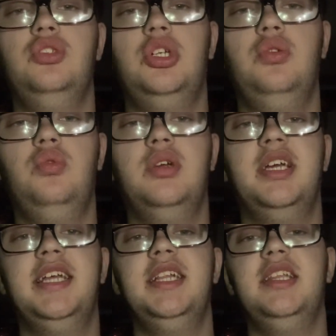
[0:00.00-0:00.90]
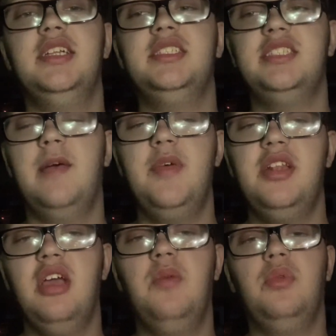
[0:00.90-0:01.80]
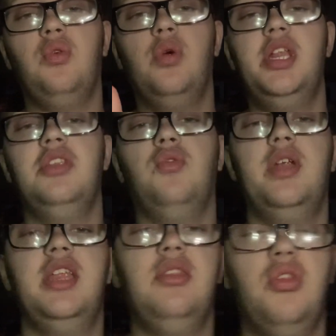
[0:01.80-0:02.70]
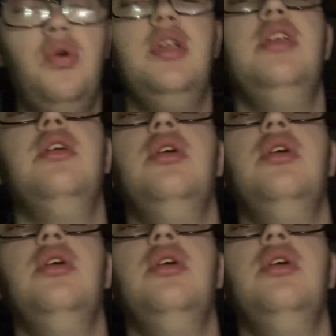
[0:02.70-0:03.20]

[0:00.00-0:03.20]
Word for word: June the 7th of 2023.